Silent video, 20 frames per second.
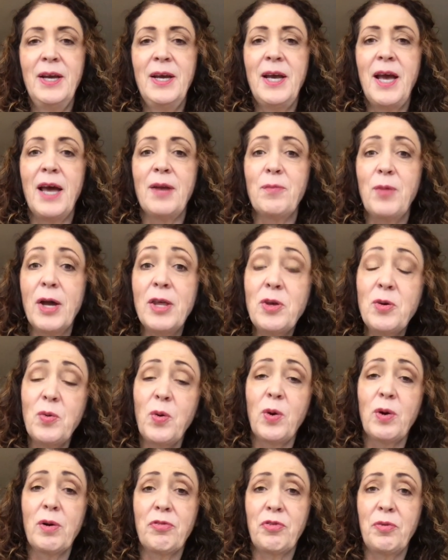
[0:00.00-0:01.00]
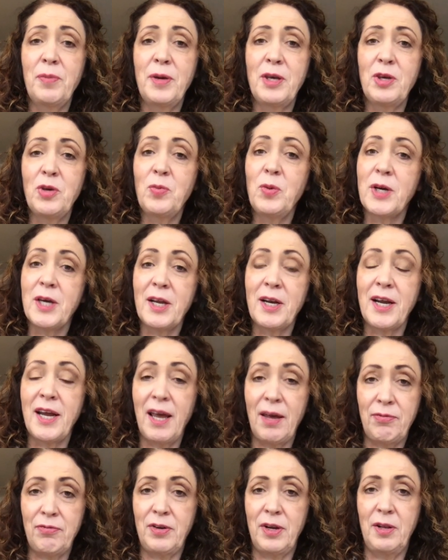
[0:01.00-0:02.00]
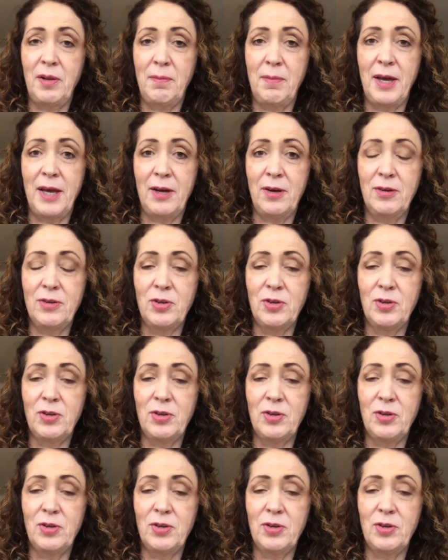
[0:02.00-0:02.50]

And when you order from me, you will get a gift in the mail.